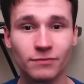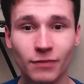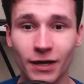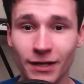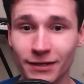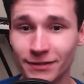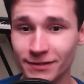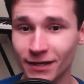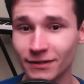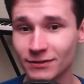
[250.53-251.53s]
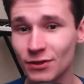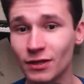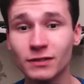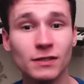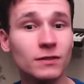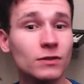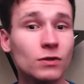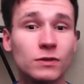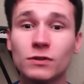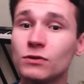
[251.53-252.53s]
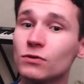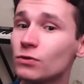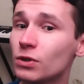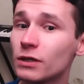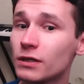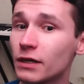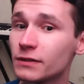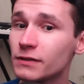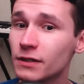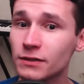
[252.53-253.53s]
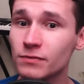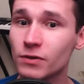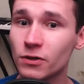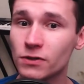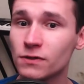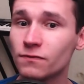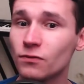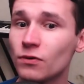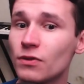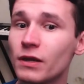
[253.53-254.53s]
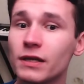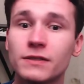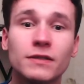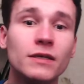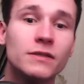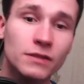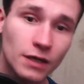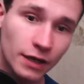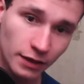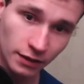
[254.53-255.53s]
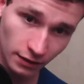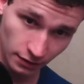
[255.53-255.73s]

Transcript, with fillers: my science things and also need to do exercises because for the last days I...